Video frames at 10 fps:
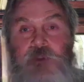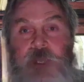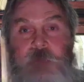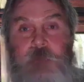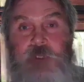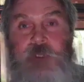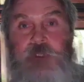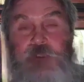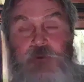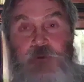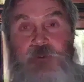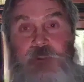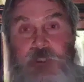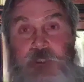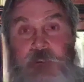the tribes who had
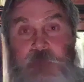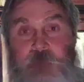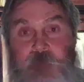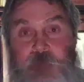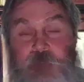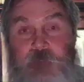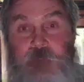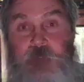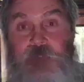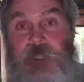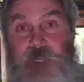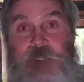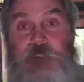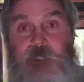been in the northern kingdom,